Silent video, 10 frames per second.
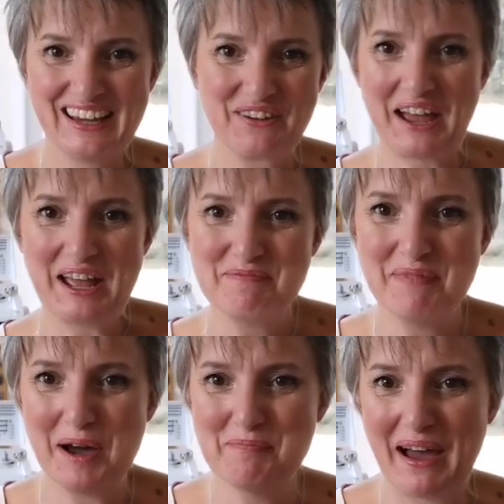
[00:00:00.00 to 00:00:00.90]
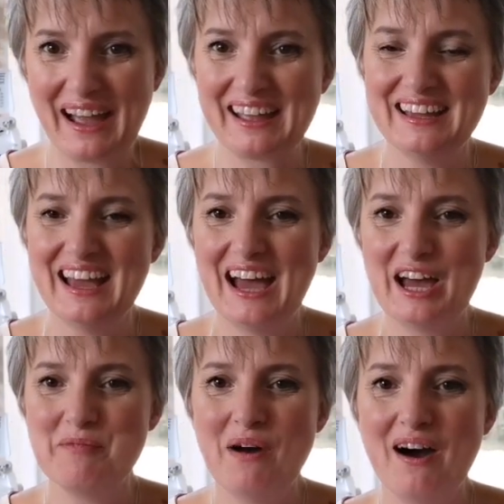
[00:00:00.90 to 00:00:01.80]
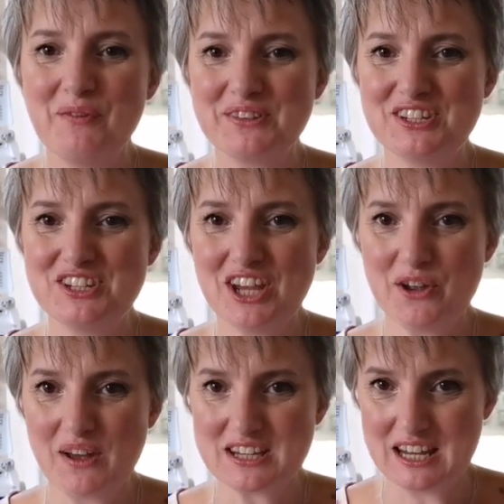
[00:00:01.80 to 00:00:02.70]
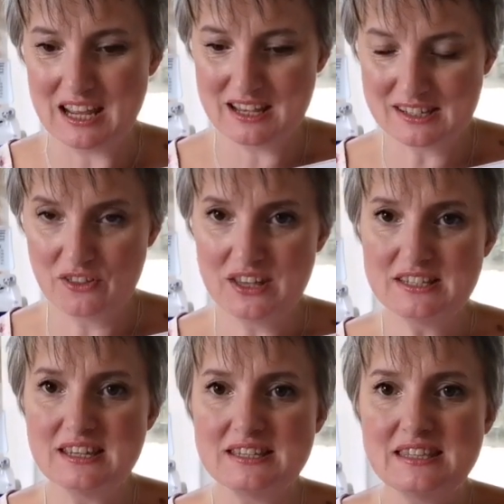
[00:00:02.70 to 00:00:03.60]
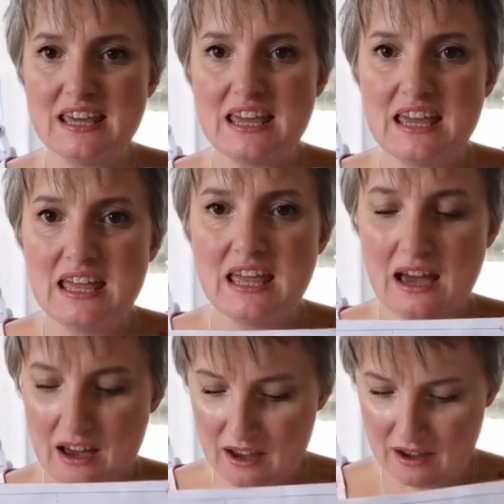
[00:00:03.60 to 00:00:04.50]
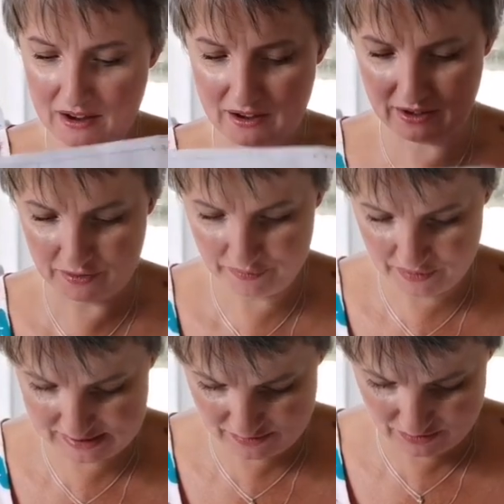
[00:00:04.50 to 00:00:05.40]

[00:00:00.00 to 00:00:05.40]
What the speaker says: Okay, I'm back. I wanted to show you actually, so this is the, let's